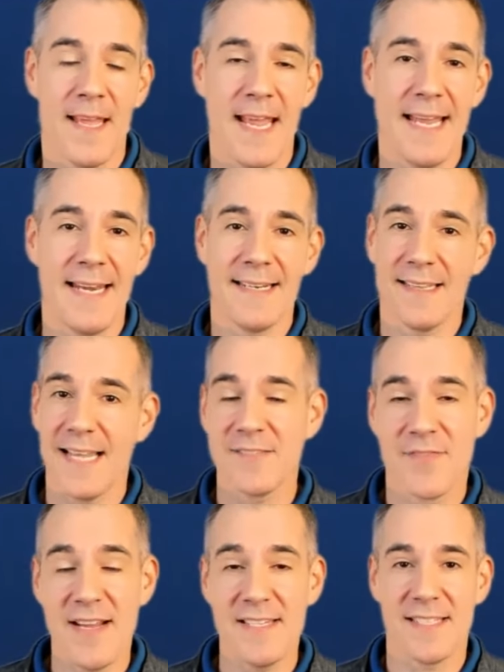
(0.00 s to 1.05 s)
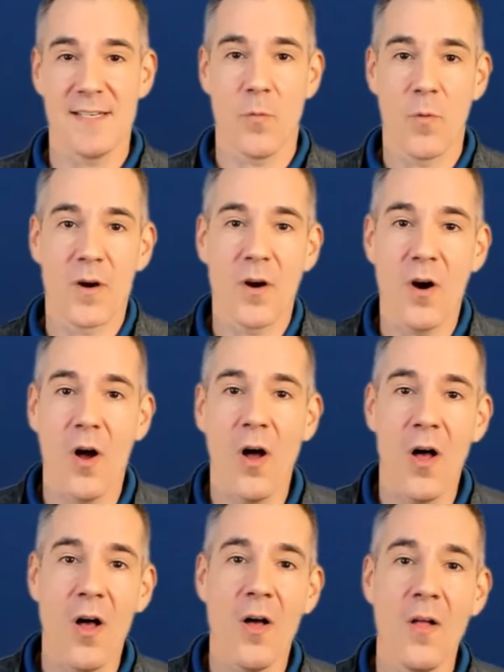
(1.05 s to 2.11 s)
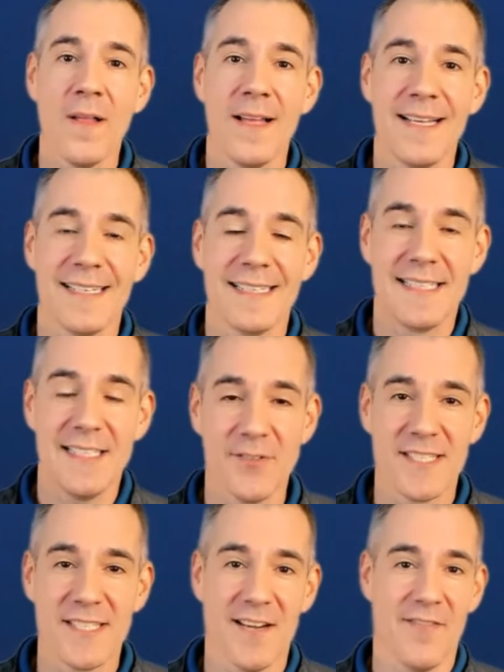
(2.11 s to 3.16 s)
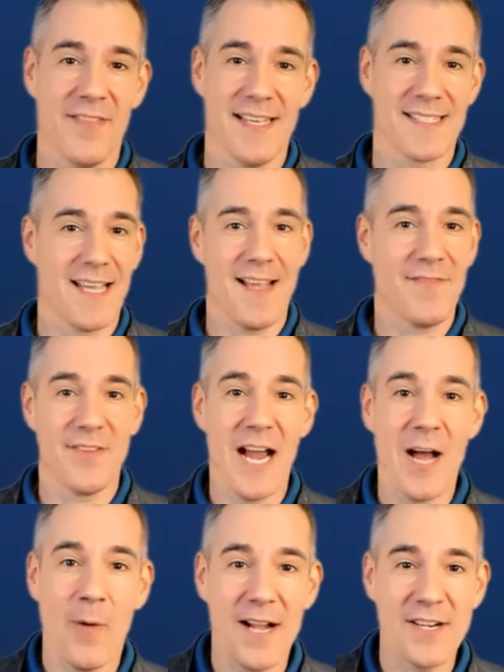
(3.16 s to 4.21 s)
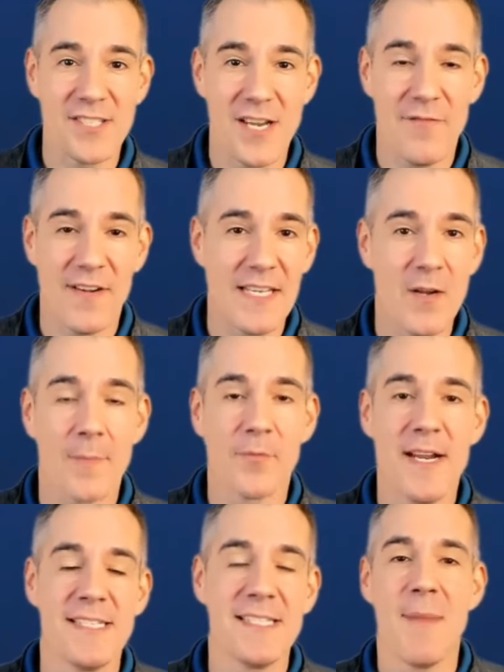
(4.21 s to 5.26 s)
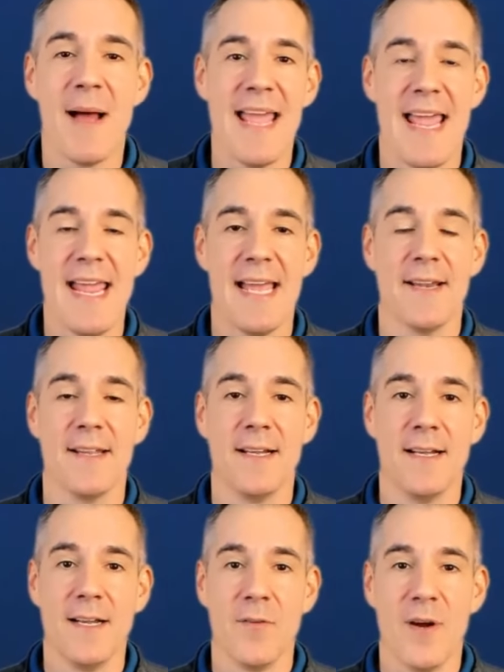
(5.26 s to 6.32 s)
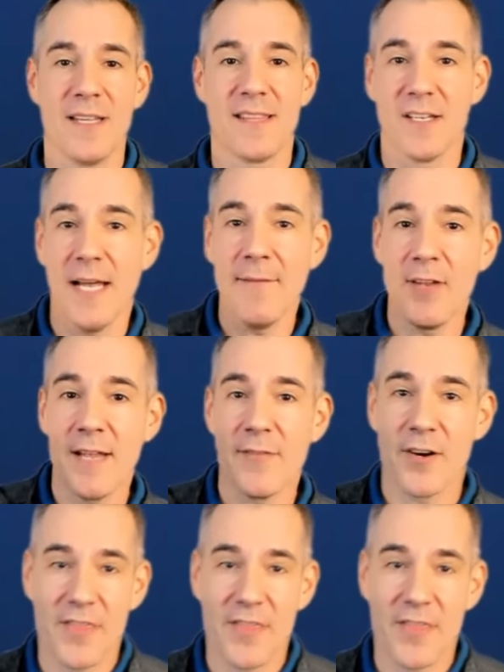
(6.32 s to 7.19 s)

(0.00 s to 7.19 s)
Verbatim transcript: And let's face it, we're all guilty of this. Uh, if you're not watching on video, I'm raising my hand, right? The level of our